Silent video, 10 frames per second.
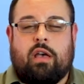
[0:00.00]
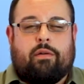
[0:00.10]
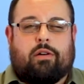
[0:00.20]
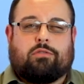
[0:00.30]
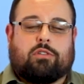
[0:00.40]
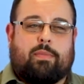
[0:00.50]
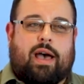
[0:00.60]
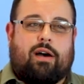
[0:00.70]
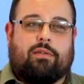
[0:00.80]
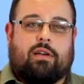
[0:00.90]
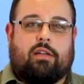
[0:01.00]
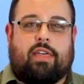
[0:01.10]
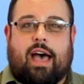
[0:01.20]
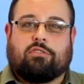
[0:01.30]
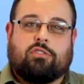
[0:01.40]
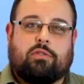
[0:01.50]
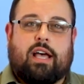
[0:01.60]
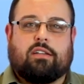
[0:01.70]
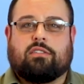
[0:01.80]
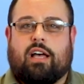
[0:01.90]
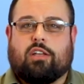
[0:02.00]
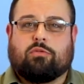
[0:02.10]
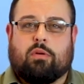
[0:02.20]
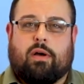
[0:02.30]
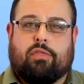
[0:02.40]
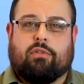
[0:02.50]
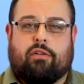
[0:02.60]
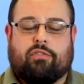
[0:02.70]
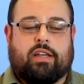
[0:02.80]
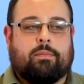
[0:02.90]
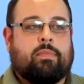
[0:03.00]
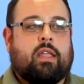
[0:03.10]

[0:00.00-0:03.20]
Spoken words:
which was about $1,000, $2,000 per month roughly.